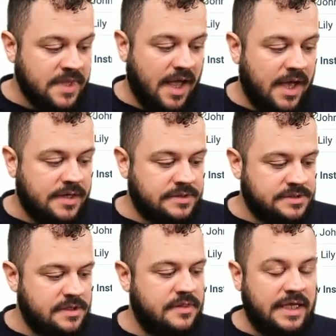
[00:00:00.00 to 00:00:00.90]
And
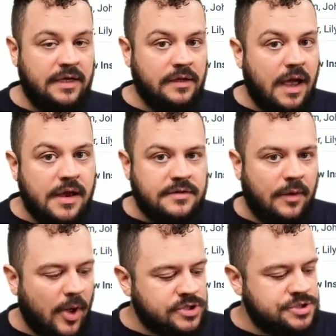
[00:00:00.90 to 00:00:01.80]
the eagle-eyed
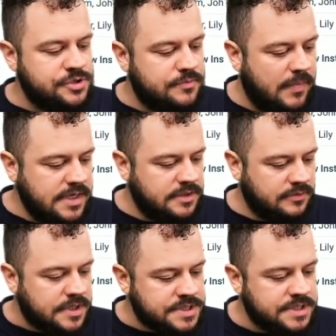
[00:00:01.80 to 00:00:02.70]
amongst you might
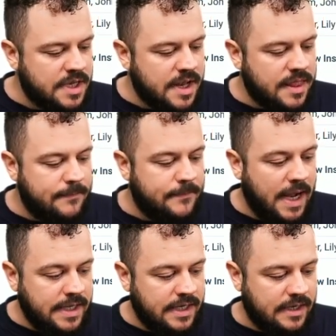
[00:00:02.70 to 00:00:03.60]
notice that
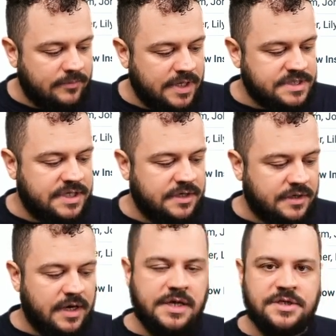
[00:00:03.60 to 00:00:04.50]
my name is
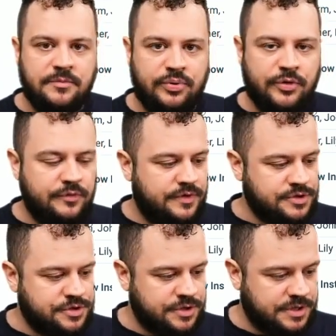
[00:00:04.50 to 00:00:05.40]
here as an approved
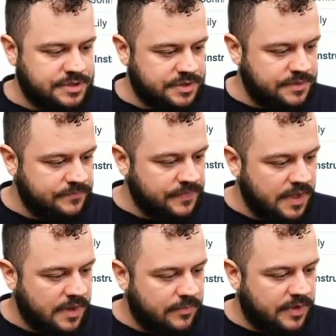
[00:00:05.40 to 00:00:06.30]
instructor,
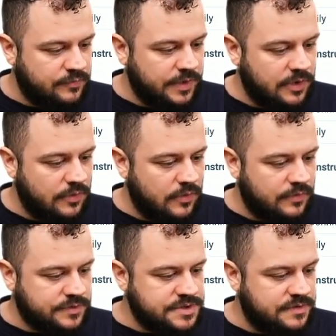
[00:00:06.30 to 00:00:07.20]
but if we go
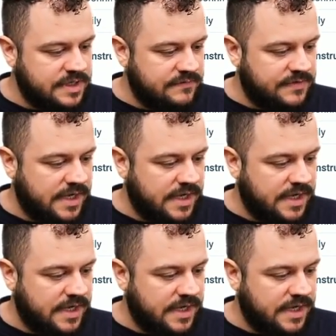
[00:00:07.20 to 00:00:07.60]
over to the event